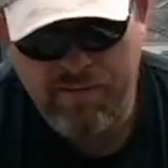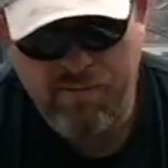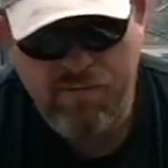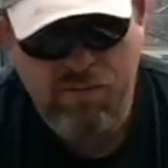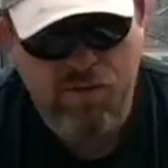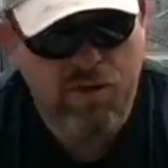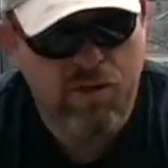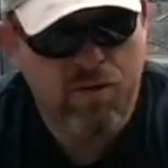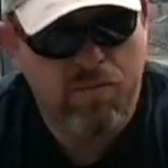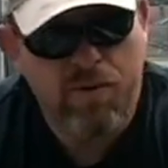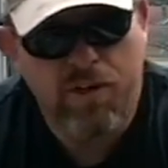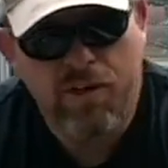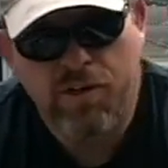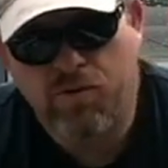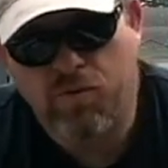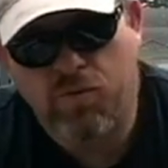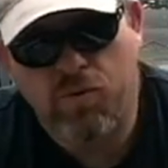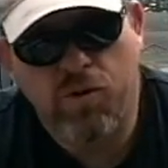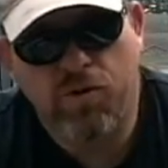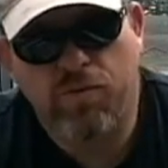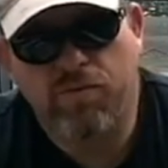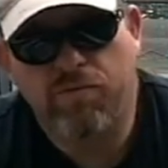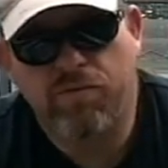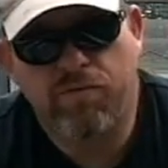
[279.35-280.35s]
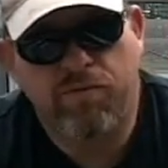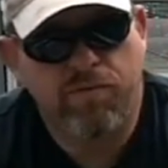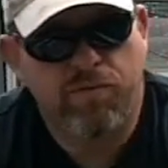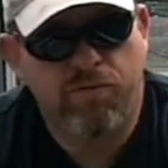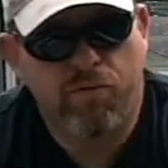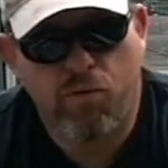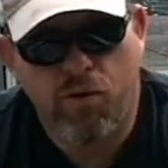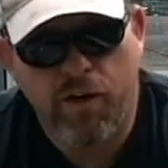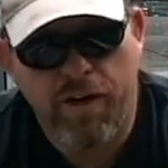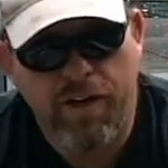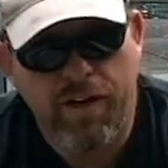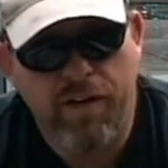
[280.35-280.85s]
give them so much
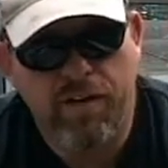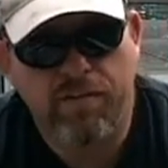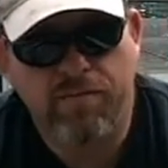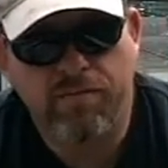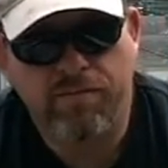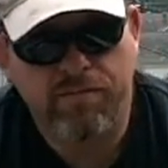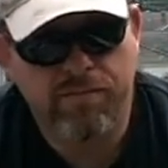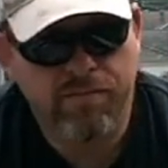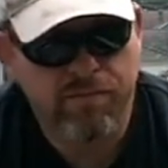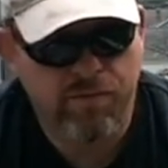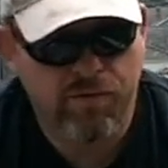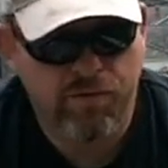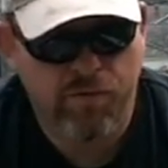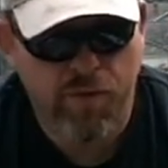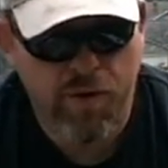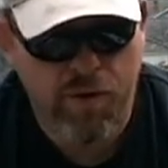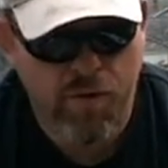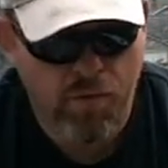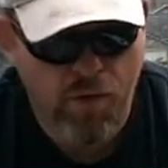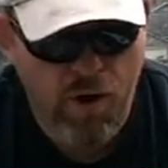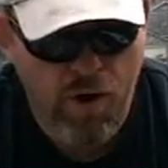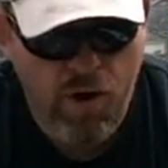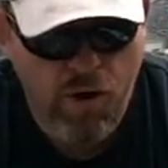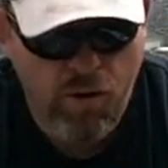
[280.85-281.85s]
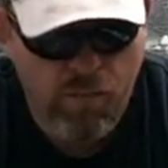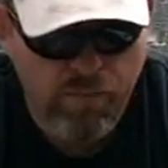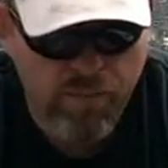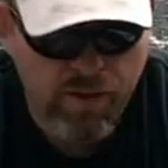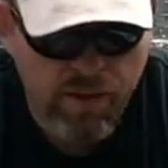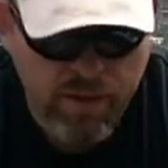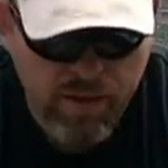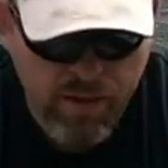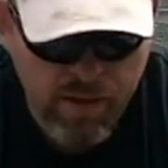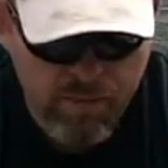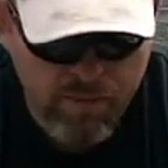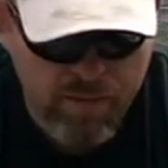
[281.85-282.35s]
free roam
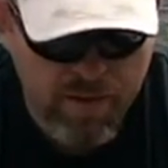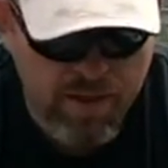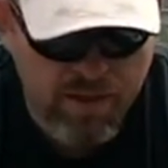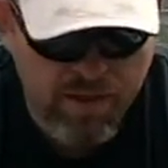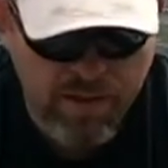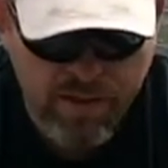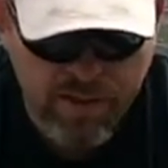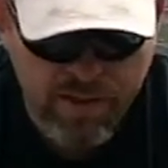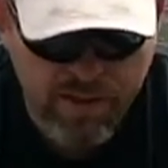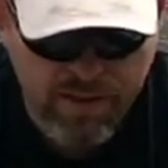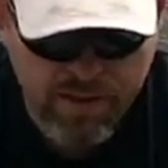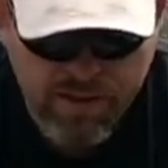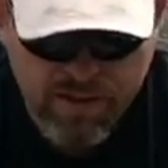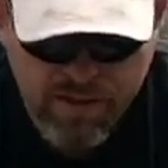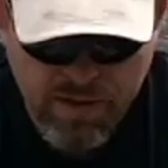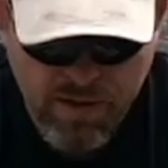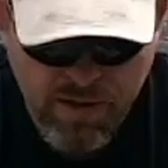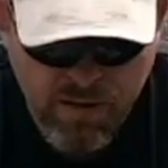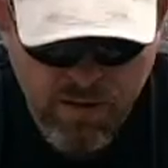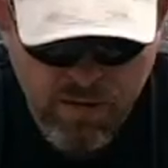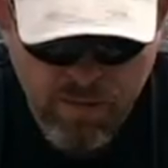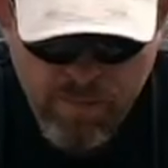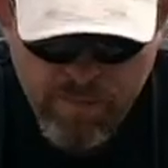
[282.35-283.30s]
ability. So